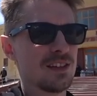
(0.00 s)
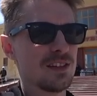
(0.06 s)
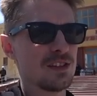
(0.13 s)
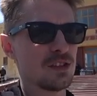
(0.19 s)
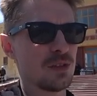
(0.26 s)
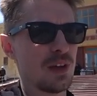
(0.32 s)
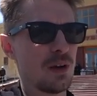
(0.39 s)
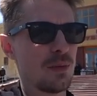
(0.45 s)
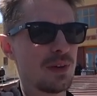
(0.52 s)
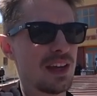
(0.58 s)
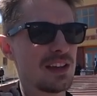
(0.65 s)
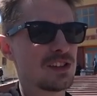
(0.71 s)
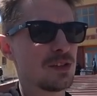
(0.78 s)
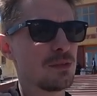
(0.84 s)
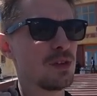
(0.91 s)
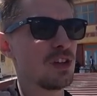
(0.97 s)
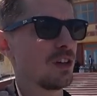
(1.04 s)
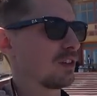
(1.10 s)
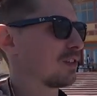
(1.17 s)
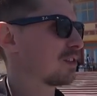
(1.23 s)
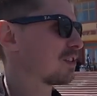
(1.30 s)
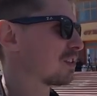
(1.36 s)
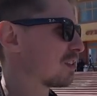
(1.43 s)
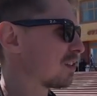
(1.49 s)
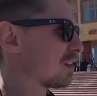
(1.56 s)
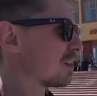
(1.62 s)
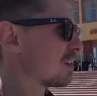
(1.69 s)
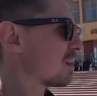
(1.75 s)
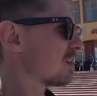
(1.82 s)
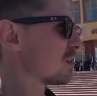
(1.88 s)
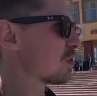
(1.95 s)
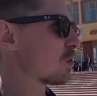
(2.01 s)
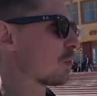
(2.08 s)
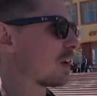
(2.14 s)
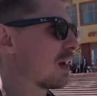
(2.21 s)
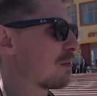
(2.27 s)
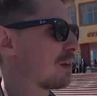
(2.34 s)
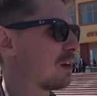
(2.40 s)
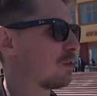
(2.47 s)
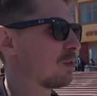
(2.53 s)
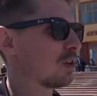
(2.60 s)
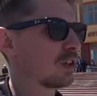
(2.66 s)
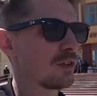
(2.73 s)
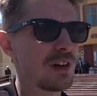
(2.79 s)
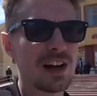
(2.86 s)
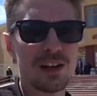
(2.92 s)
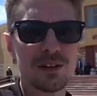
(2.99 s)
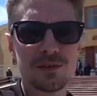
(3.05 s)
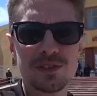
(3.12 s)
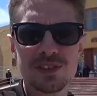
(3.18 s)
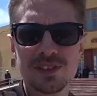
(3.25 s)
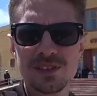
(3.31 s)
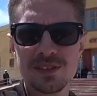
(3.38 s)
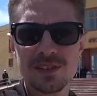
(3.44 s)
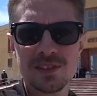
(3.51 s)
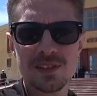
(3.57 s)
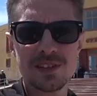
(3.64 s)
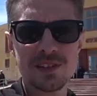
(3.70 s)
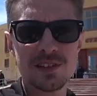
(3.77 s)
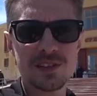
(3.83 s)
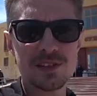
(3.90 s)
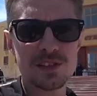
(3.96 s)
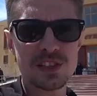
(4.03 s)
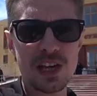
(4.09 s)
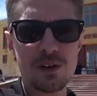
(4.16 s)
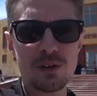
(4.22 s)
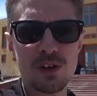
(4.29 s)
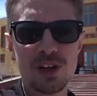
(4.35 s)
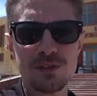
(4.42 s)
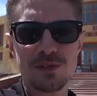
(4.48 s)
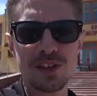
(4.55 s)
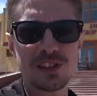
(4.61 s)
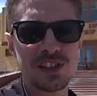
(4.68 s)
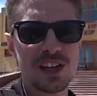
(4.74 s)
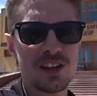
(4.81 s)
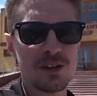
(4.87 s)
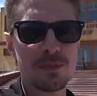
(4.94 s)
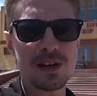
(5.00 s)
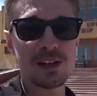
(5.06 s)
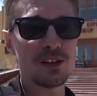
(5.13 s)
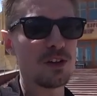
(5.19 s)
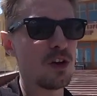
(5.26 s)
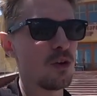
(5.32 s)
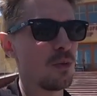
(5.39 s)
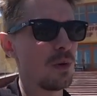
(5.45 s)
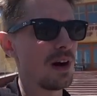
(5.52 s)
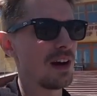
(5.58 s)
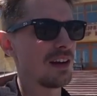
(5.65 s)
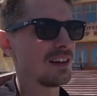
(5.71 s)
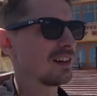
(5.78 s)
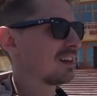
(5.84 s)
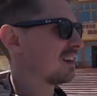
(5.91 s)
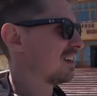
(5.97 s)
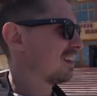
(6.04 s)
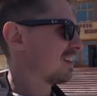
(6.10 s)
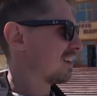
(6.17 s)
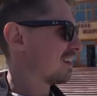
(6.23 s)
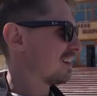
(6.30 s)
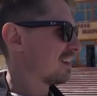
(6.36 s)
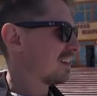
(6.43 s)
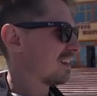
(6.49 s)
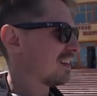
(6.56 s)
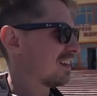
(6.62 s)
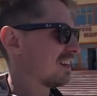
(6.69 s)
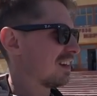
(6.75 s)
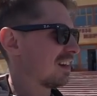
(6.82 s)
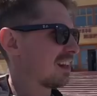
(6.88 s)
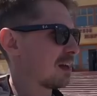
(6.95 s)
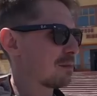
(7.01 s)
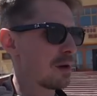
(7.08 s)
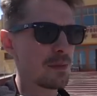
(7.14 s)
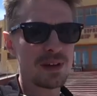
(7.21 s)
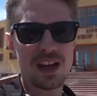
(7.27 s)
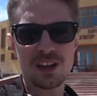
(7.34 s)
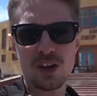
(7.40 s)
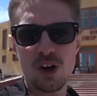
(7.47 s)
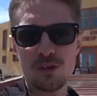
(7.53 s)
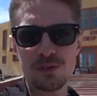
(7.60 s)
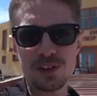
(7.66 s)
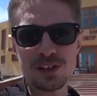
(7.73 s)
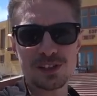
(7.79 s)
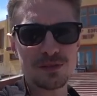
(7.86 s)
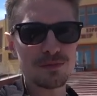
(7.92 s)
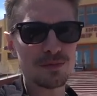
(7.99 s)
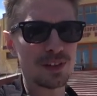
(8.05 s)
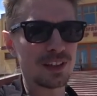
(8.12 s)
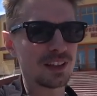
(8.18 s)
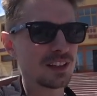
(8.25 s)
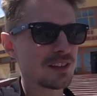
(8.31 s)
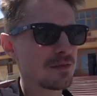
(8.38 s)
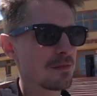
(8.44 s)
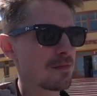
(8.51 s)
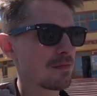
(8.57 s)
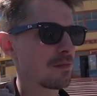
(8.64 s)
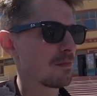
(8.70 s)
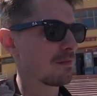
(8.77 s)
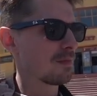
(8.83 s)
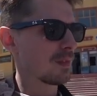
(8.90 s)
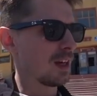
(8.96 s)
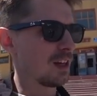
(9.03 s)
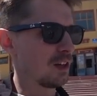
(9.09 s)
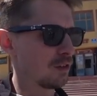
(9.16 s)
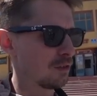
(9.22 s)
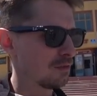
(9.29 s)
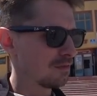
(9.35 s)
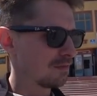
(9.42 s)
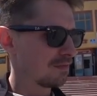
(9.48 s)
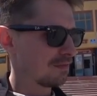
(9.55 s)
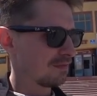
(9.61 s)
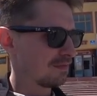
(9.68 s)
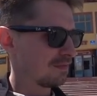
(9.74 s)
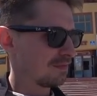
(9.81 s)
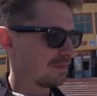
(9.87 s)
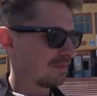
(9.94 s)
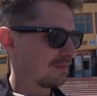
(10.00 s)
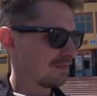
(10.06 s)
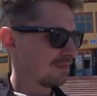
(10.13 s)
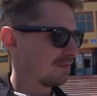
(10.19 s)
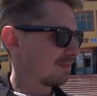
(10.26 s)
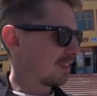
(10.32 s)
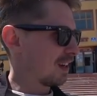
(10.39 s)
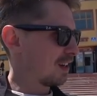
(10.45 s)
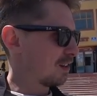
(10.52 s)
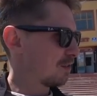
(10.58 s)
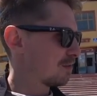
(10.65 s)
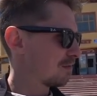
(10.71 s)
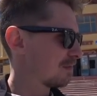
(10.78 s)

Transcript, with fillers: So yeah, we're getting some looks. So we're gonna have a little look around, see how life is here in the middle of nowhere, yeah, maybe get coffee or something. Hello. Hello.